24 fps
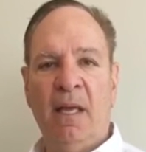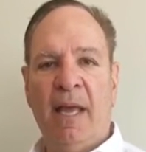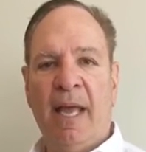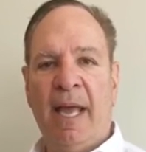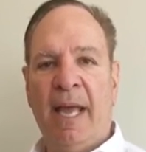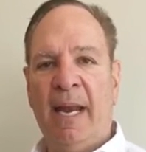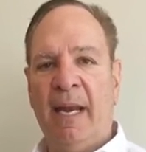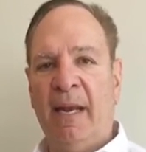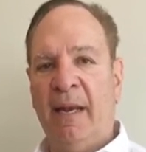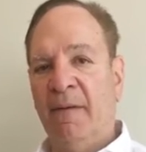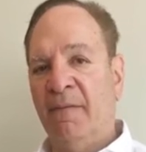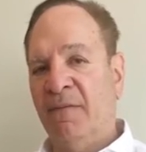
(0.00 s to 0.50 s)

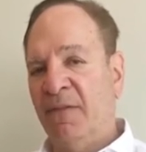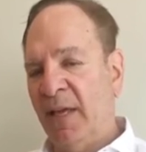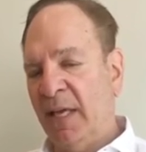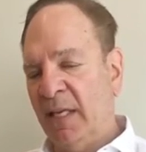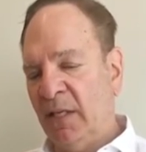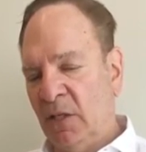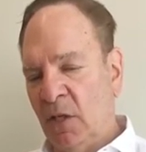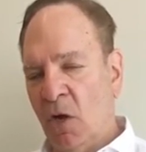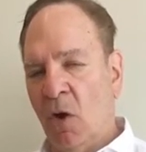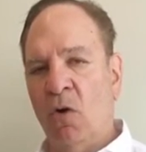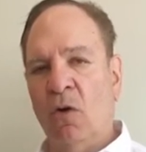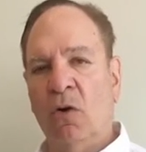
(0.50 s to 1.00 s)
And if
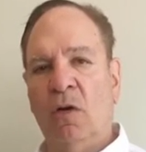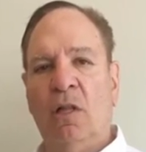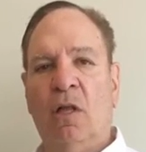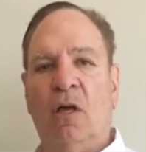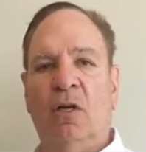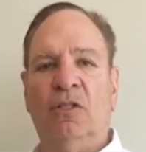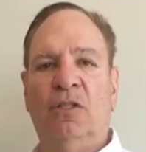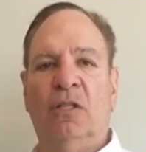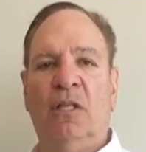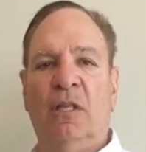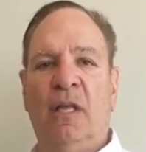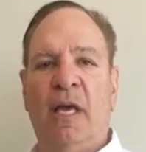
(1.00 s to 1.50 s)
they don't
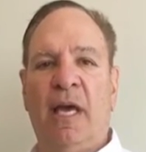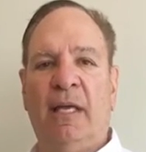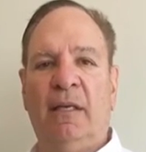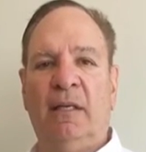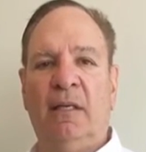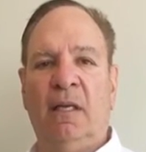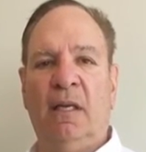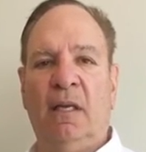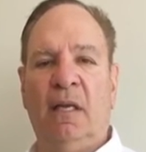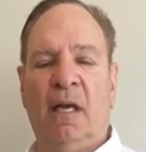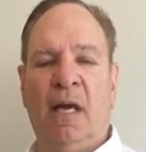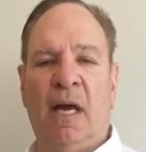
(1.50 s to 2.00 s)
close on
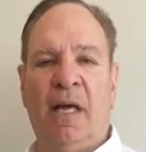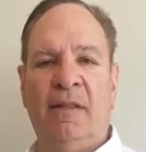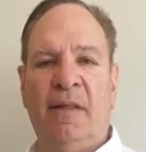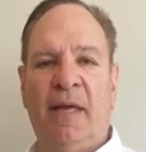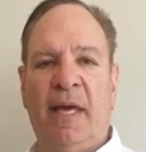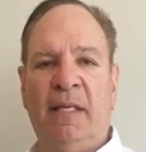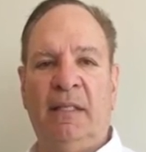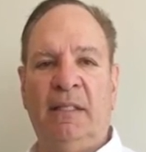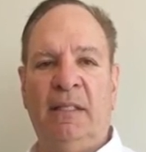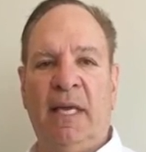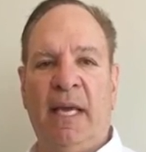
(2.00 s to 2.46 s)
that